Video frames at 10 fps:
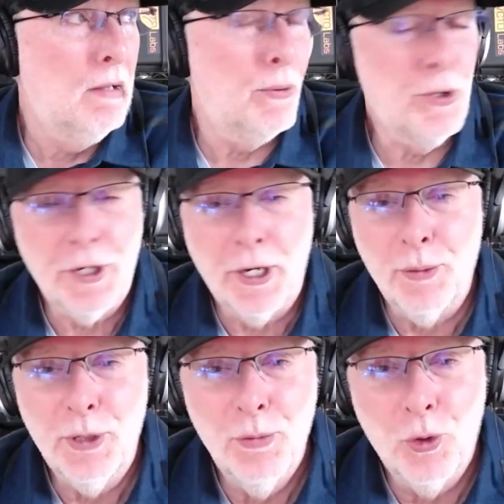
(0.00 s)
I wish I
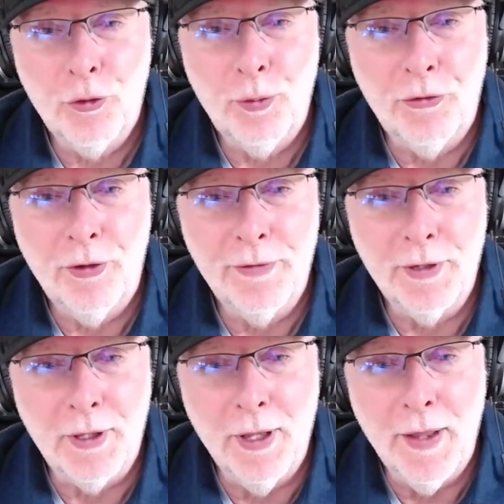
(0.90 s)
could be more
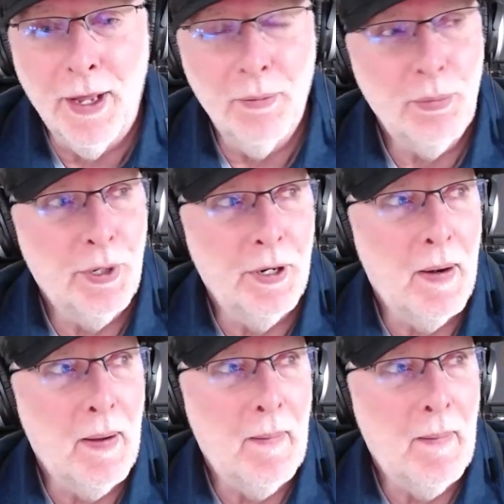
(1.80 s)
specific than that, but